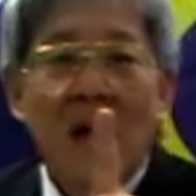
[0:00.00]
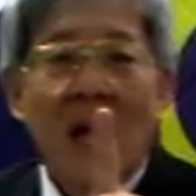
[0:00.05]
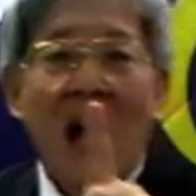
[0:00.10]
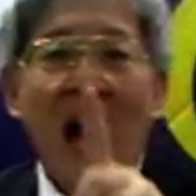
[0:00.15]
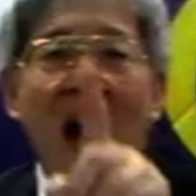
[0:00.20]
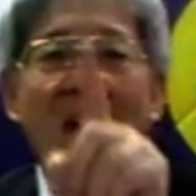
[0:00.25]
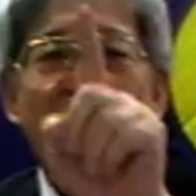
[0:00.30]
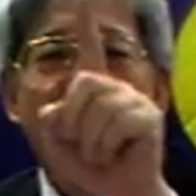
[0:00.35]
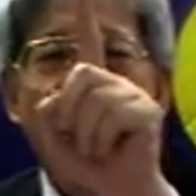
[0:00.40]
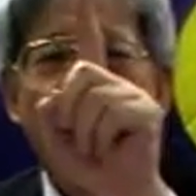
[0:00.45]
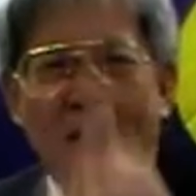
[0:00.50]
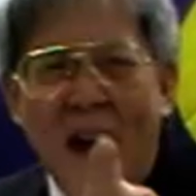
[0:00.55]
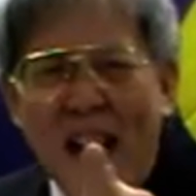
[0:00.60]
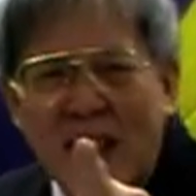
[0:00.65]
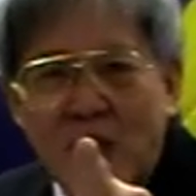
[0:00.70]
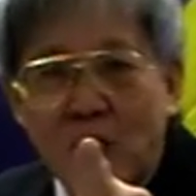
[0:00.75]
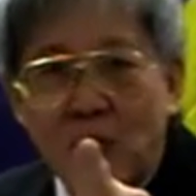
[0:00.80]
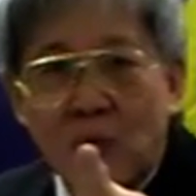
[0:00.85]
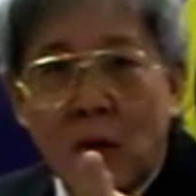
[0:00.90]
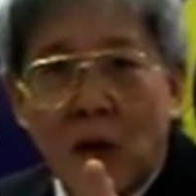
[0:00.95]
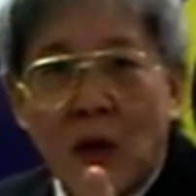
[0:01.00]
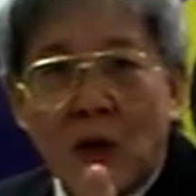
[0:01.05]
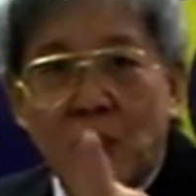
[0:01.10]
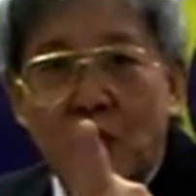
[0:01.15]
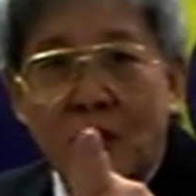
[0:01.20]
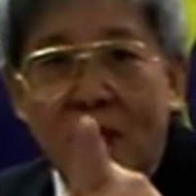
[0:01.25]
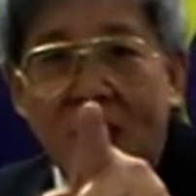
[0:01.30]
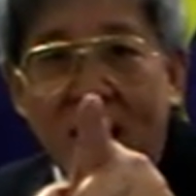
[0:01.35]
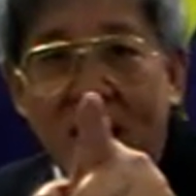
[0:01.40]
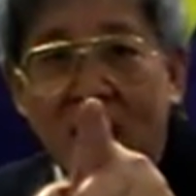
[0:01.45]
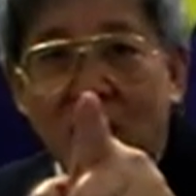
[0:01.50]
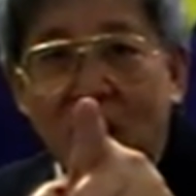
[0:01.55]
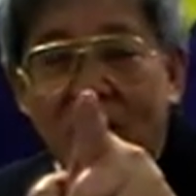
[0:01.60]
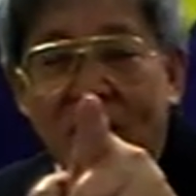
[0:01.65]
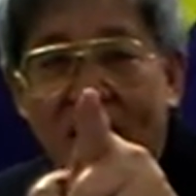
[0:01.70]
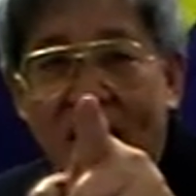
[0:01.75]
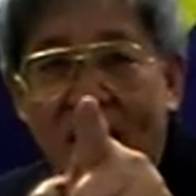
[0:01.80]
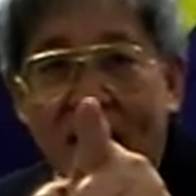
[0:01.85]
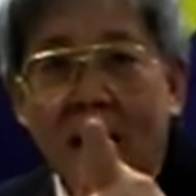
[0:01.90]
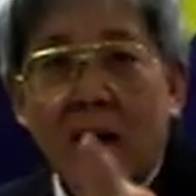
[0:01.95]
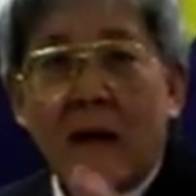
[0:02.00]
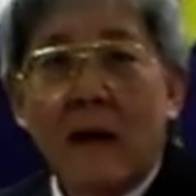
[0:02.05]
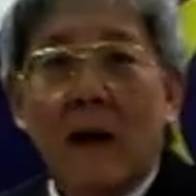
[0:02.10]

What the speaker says: I'll fight you tooth and nail to the very end.